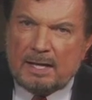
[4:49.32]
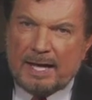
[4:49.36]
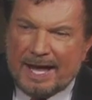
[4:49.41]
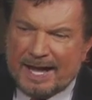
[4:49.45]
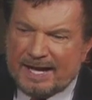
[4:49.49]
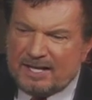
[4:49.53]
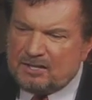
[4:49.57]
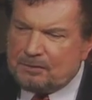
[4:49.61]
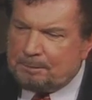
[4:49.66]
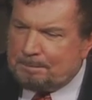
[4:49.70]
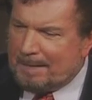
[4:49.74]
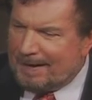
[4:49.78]

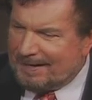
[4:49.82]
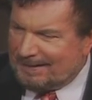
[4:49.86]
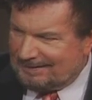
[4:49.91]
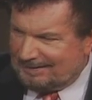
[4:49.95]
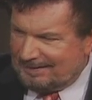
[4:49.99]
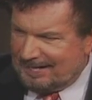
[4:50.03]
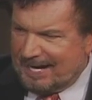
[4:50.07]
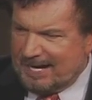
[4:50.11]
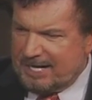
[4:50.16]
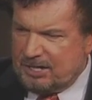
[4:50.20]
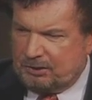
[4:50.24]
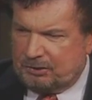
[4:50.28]

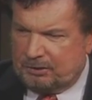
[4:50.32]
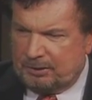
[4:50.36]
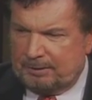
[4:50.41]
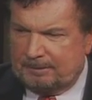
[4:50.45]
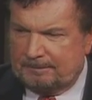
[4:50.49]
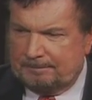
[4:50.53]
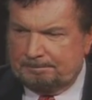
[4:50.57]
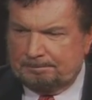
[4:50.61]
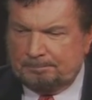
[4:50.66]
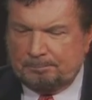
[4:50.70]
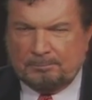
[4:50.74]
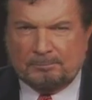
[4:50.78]

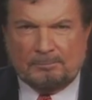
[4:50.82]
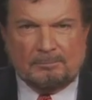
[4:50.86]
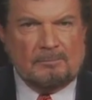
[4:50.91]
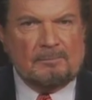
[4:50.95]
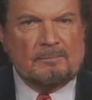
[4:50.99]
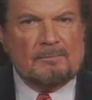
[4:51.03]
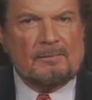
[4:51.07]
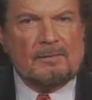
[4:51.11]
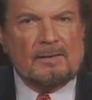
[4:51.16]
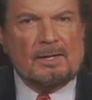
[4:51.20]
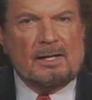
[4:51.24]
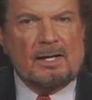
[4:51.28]
Expectation
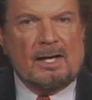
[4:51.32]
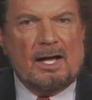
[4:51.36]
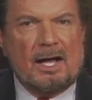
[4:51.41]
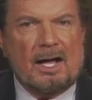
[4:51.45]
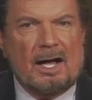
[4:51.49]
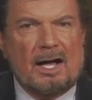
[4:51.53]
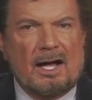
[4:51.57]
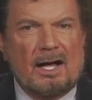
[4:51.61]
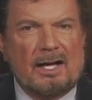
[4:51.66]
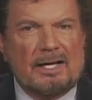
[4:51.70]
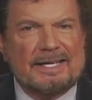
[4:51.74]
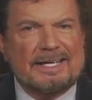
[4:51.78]

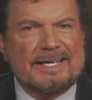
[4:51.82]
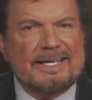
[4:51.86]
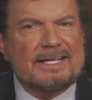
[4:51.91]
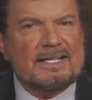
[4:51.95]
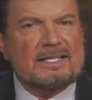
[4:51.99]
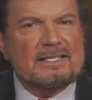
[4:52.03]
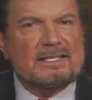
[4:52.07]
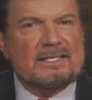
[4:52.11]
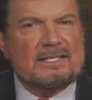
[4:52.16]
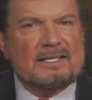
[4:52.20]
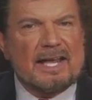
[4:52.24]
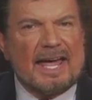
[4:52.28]
uh,
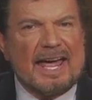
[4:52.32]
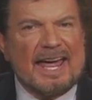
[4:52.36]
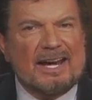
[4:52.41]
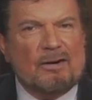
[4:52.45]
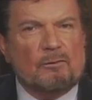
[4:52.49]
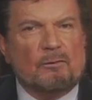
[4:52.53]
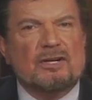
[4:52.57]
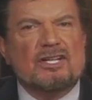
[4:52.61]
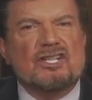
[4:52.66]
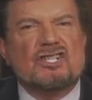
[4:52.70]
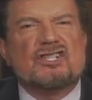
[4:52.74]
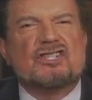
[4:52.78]
is a
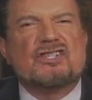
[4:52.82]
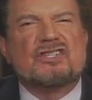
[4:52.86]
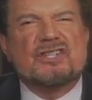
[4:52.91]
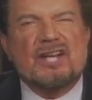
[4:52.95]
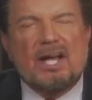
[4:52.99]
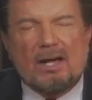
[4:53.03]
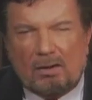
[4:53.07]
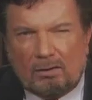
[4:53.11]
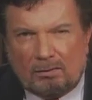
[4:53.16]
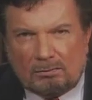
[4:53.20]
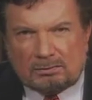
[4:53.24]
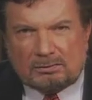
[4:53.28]

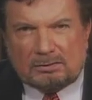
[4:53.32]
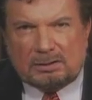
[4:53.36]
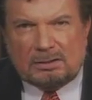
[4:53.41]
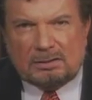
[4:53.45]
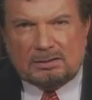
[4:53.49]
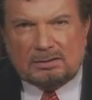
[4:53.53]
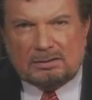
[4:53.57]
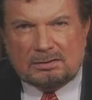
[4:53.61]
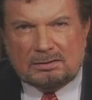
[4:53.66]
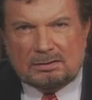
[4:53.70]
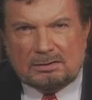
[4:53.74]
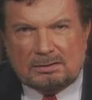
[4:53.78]
result
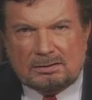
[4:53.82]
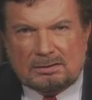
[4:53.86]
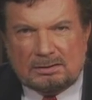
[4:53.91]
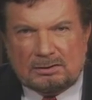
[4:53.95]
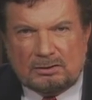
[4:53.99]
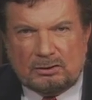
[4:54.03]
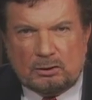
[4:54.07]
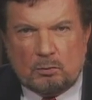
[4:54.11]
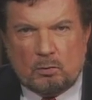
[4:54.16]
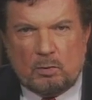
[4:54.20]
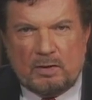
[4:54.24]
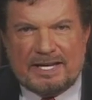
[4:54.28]

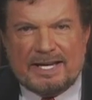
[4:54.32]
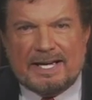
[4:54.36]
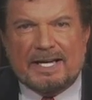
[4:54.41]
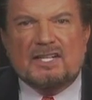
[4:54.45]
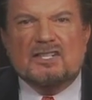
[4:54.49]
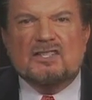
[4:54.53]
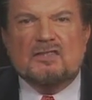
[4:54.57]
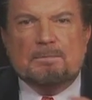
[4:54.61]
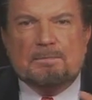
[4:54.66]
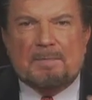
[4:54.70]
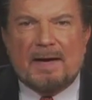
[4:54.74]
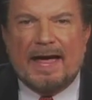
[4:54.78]
we
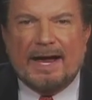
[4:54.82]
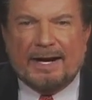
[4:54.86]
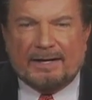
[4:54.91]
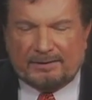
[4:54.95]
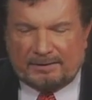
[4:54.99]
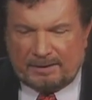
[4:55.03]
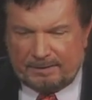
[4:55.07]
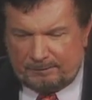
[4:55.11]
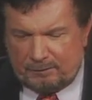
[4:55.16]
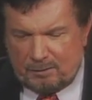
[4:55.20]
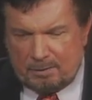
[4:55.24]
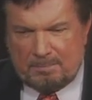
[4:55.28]

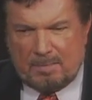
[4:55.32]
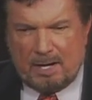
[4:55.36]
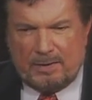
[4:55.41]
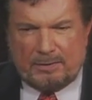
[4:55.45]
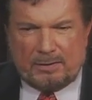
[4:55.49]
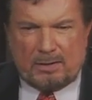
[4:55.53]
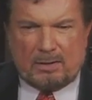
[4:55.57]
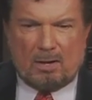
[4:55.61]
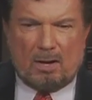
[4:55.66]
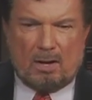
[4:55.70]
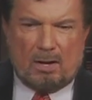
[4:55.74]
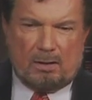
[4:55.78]
expect. If your
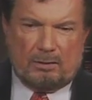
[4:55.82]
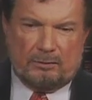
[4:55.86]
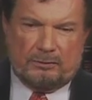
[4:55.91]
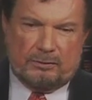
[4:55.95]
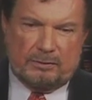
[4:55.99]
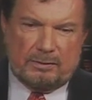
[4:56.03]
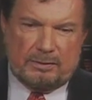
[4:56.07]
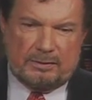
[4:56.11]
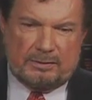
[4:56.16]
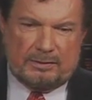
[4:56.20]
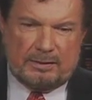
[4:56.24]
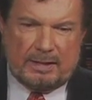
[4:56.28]
mother calls
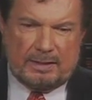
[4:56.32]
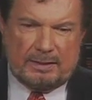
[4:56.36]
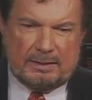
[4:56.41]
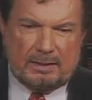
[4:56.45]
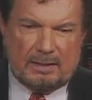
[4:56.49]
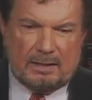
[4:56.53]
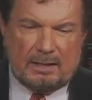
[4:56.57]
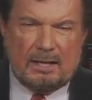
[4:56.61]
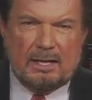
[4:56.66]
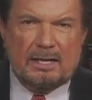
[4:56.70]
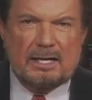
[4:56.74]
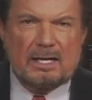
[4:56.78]
you and said,
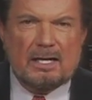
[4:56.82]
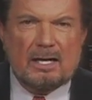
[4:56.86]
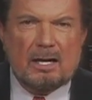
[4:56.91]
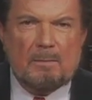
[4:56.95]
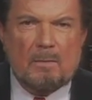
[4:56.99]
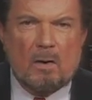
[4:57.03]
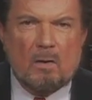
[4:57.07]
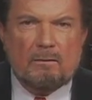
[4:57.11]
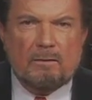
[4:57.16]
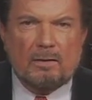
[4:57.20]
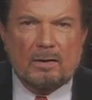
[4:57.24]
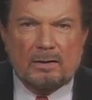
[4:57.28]
uh, honey,
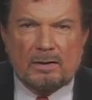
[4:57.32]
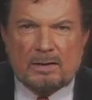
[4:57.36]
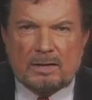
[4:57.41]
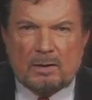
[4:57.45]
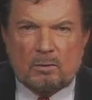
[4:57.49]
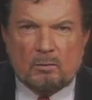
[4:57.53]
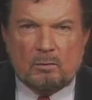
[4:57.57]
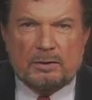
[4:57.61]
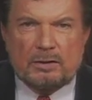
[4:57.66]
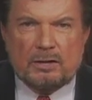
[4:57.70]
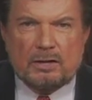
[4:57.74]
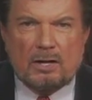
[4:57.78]
come over.
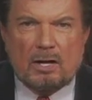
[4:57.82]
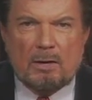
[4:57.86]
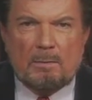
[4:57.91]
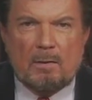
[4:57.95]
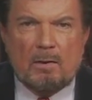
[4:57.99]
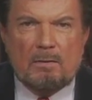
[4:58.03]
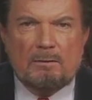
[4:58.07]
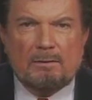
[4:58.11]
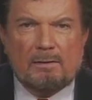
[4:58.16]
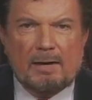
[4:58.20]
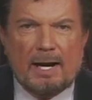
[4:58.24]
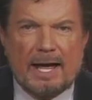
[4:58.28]
When you come
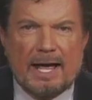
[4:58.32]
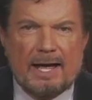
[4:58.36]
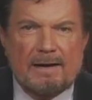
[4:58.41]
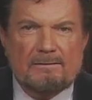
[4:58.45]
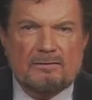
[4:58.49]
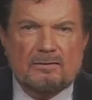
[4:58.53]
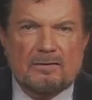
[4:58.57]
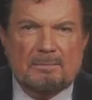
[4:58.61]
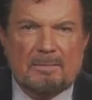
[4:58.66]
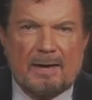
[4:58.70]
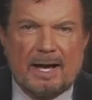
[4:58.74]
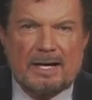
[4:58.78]
over, I
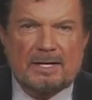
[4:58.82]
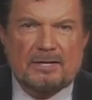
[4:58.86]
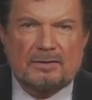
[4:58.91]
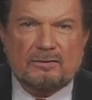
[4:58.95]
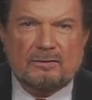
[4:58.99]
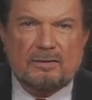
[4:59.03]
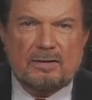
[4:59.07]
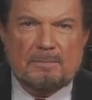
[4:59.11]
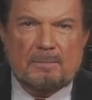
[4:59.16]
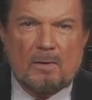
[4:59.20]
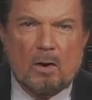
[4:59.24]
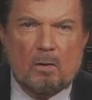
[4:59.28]
have some ice
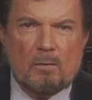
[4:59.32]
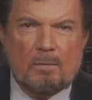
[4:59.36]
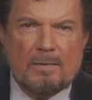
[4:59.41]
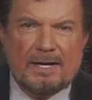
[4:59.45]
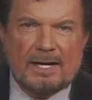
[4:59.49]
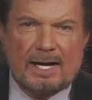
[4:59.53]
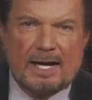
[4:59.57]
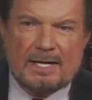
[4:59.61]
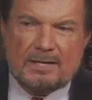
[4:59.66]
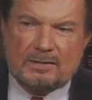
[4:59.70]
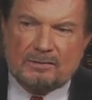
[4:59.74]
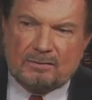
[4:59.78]
cream,
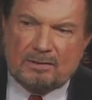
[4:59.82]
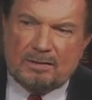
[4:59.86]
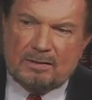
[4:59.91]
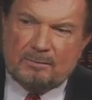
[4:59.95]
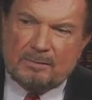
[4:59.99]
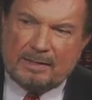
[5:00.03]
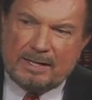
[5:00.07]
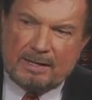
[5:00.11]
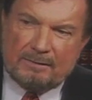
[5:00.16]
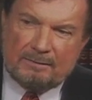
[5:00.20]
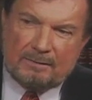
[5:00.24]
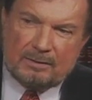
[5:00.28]
homemade ice
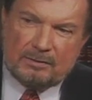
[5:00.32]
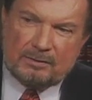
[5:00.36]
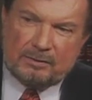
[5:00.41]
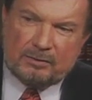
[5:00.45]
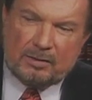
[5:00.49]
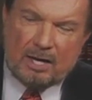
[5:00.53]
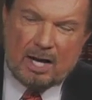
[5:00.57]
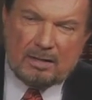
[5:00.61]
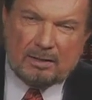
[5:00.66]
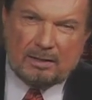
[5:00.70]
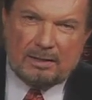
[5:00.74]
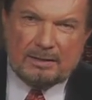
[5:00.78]
cream. We have a
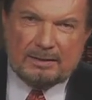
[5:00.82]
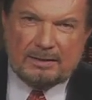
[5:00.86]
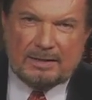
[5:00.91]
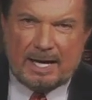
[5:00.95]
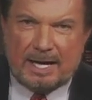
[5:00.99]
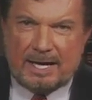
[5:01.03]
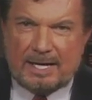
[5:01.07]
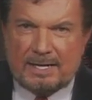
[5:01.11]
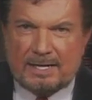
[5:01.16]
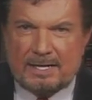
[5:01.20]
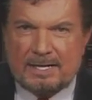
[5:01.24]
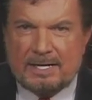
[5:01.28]
chocolate
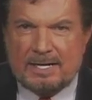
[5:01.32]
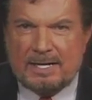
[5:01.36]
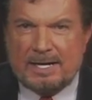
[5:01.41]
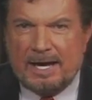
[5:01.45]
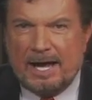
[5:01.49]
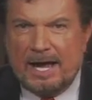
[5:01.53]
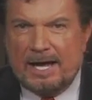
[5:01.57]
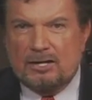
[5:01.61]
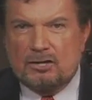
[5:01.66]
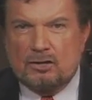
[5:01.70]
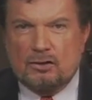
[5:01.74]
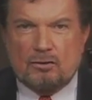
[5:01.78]
cake.
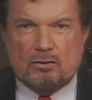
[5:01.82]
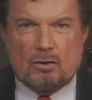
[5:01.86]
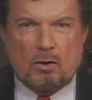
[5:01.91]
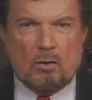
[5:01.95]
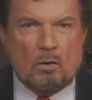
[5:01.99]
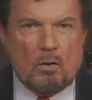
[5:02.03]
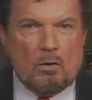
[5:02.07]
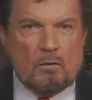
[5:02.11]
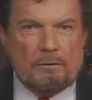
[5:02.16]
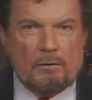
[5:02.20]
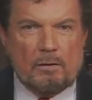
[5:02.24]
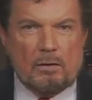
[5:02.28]
And you
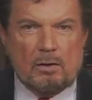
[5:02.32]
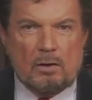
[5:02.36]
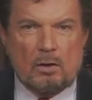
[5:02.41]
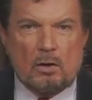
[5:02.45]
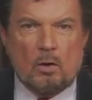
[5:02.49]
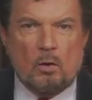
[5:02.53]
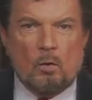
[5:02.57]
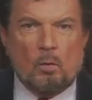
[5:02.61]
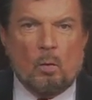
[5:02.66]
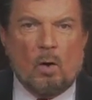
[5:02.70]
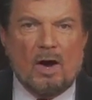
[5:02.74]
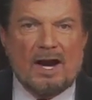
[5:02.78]
go over.
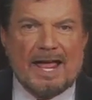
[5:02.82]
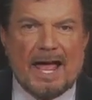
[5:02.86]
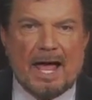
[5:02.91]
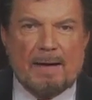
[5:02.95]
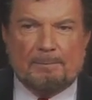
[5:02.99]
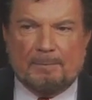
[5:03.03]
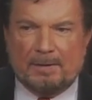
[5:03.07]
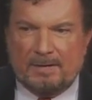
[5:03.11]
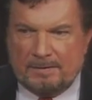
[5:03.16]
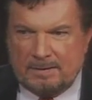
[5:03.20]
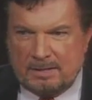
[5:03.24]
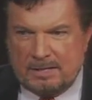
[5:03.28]
What
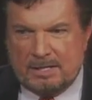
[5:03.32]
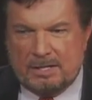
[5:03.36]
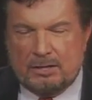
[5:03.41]
happened?